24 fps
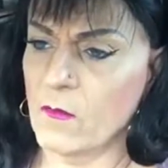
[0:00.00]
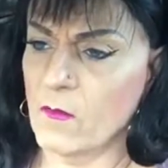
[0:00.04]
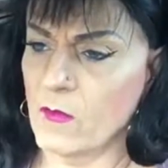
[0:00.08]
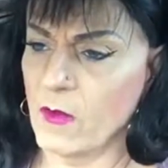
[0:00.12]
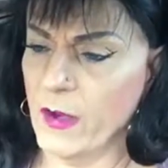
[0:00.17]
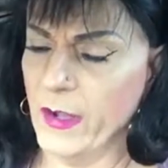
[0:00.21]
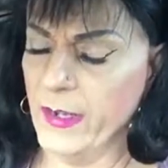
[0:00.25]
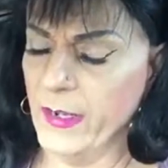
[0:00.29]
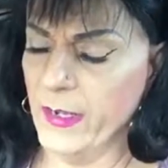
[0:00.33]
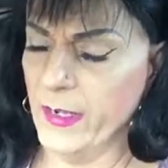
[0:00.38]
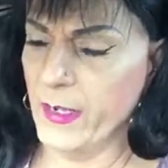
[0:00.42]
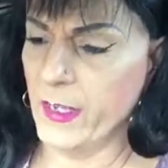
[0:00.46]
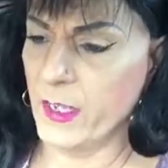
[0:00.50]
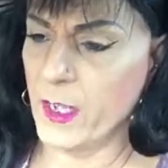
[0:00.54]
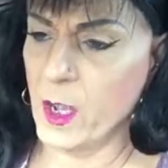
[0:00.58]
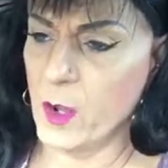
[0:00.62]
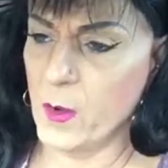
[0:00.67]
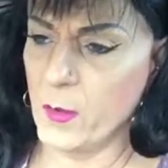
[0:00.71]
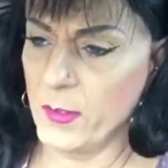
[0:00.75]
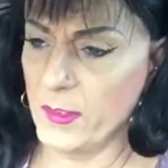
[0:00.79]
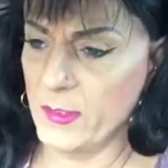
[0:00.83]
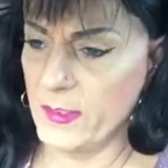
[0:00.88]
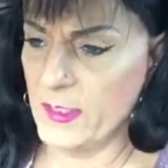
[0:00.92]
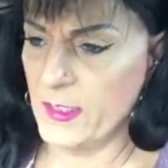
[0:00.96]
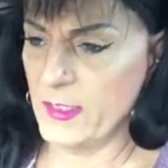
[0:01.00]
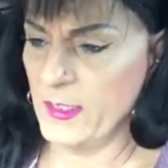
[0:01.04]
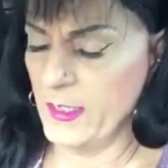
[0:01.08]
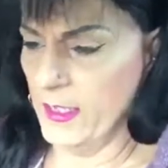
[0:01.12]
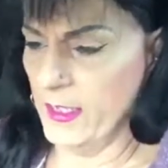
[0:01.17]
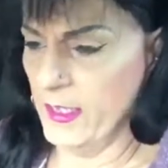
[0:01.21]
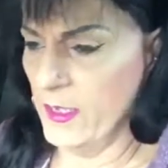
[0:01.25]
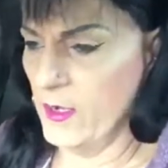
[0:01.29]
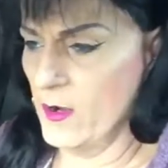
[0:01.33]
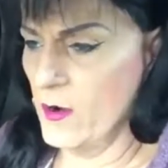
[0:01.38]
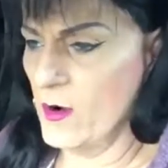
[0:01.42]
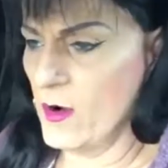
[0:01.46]
ready to go into the
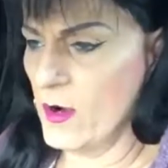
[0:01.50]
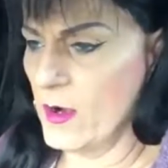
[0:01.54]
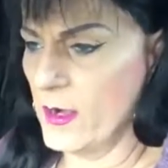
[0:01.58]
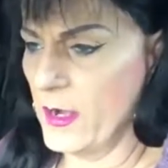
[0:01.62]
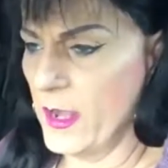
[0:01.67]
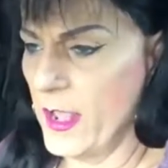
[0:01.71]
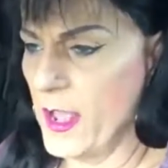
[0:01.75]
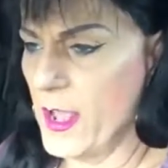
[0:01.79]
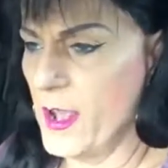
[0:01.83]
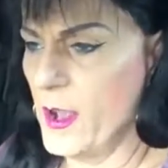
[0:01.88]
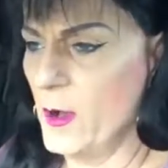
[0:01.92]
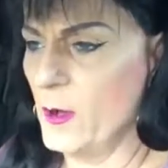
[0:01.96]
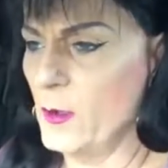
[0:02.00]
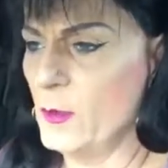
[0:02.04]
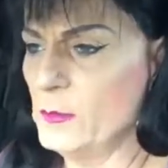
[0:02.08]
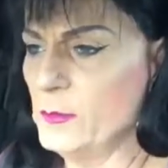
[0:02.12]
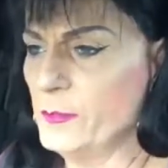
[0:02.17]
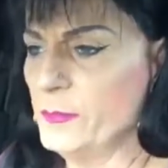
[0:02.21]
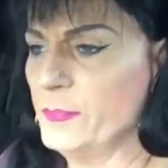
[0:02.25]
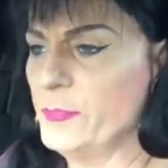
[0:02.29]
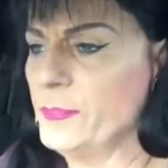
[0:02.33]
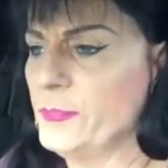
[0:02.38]
ER. Now,